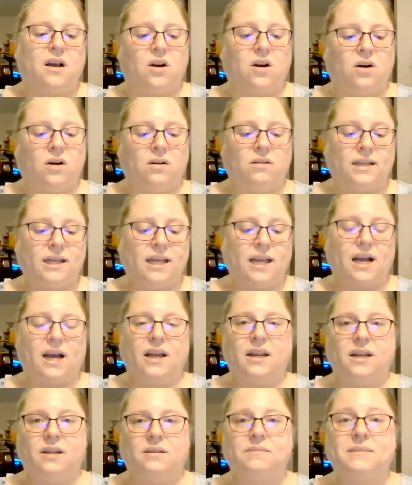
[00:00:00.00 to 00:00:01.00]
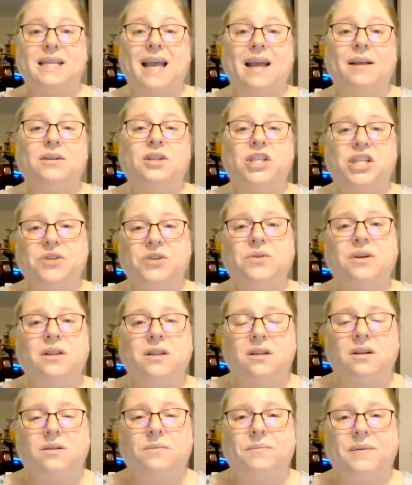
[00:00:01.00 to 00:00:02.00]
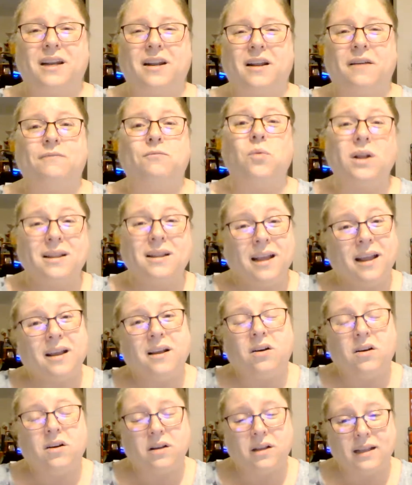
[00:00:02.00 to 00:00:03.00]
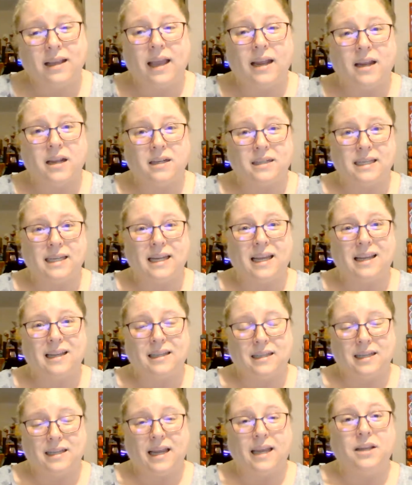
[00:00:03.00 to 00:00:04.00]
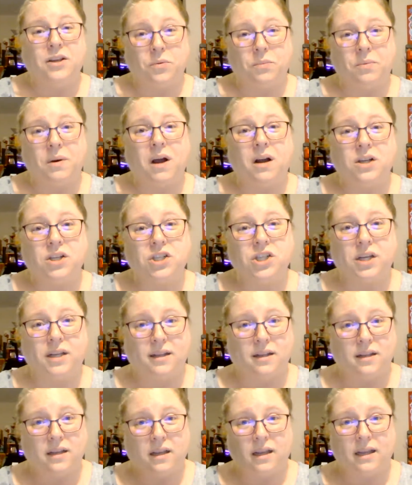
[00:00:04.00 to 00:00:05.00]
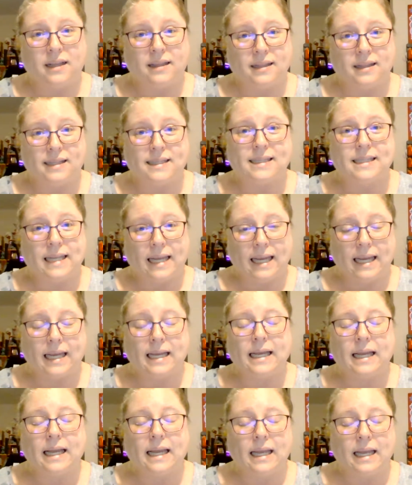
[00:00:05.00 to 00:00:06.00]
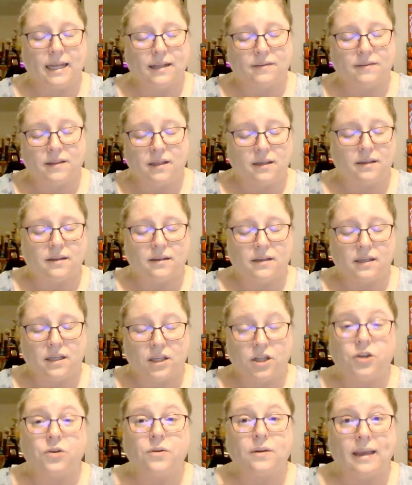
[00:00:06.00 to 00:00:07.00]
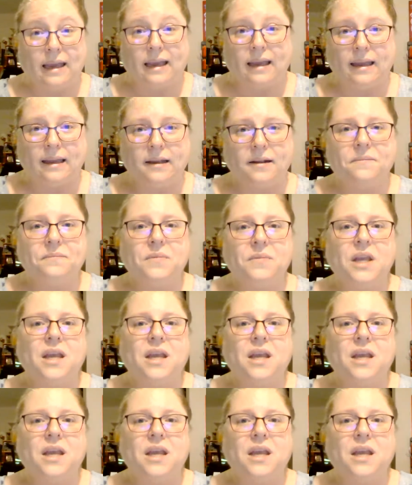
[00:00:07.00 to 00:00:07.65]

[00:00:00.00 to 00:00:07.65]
all the items and do a little bit of what they call decoupage in the UK,